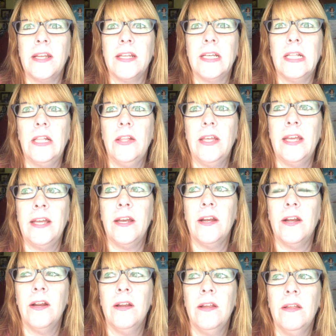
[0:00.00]
to
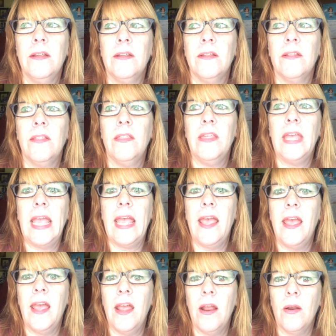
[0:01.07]
clear the
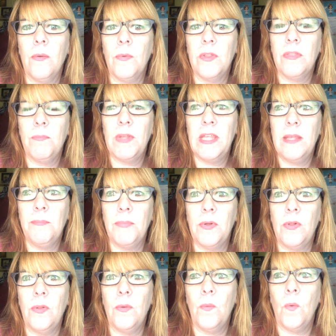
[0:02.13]
air with people,